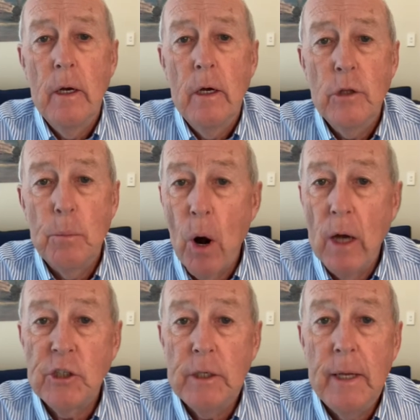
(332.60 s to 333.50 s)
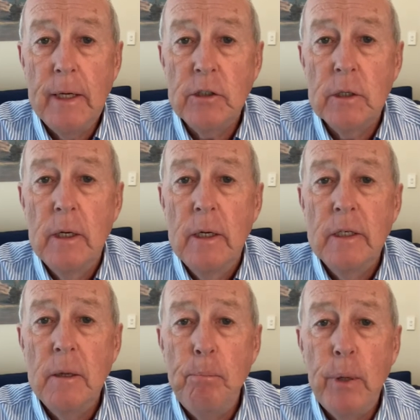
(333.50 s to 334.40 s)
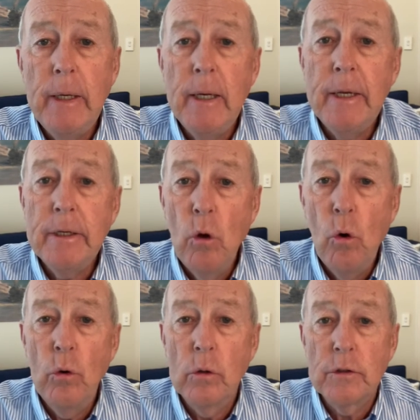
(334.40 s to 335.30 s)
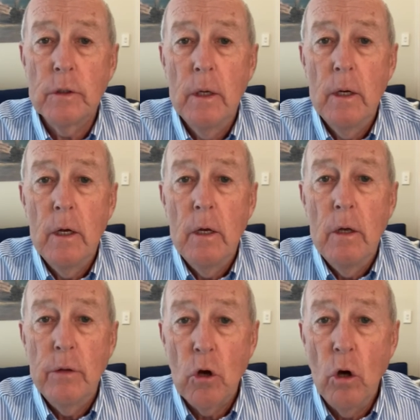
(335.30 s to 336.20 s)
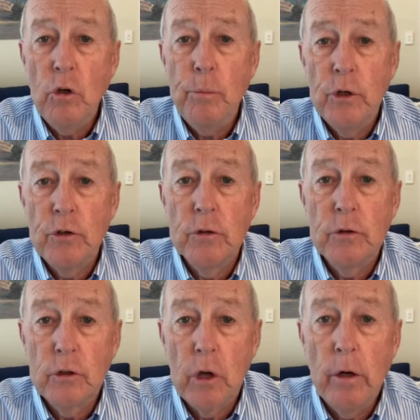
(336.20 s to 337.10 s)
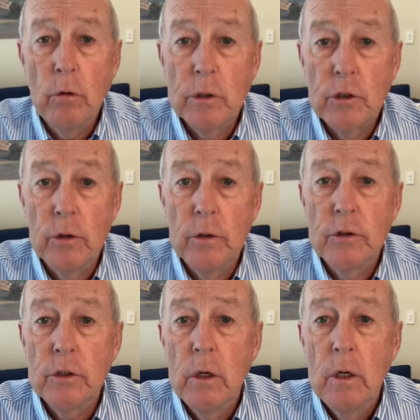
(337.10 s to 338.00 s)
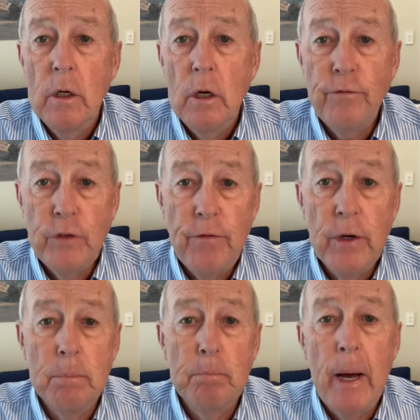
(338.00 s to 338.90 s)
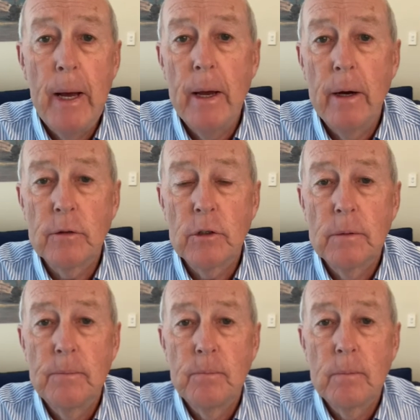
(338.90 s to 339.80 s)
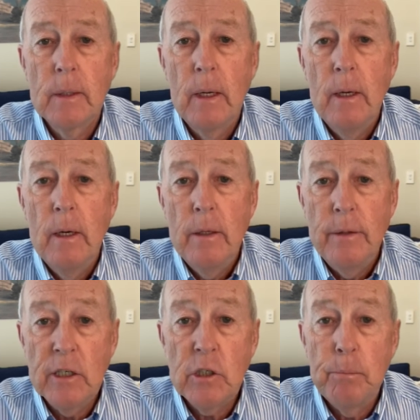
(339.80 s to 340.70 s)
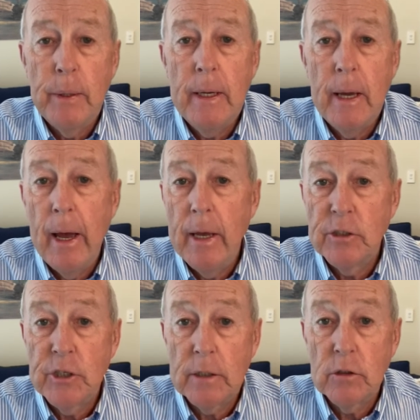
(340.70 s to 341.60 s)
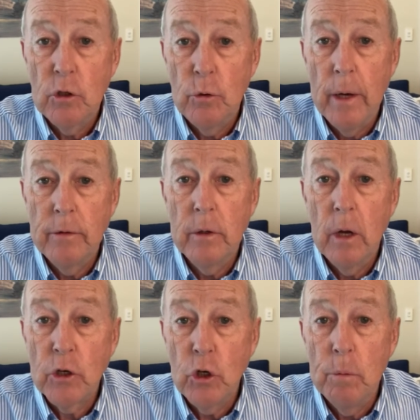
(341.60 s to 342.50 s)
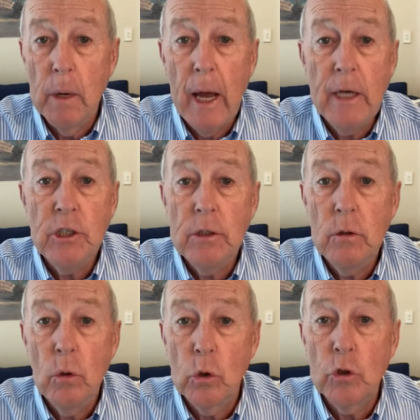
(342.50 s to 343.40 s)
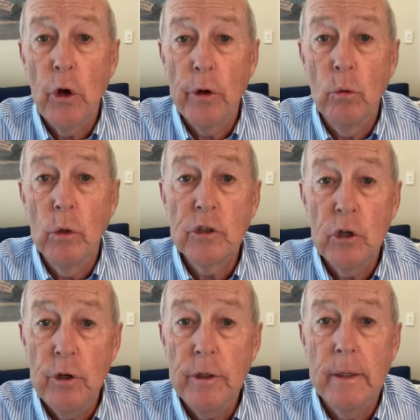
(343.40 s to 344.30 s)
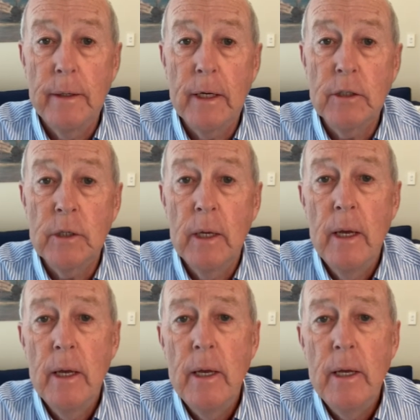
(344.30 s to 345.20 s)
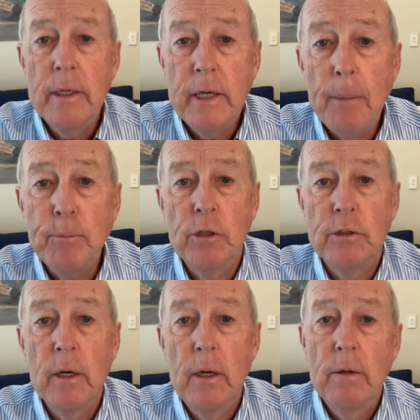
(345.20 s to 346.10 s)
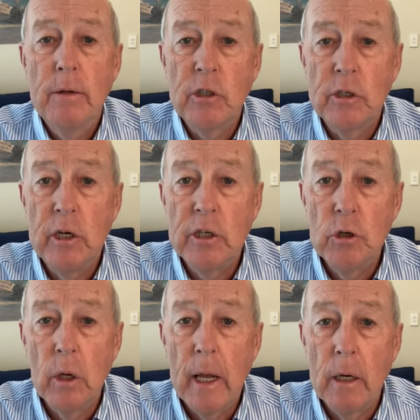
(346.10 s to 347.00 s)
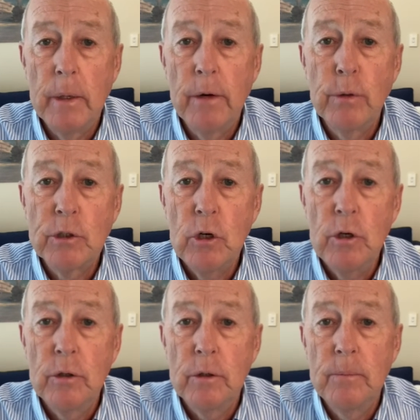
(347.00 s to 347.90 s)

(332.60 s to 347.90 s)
The price index completely ignores the contribution to total returns of dividend payouts. The S&P ASX 200 Accumulation or Total Return Index captures this additional element of return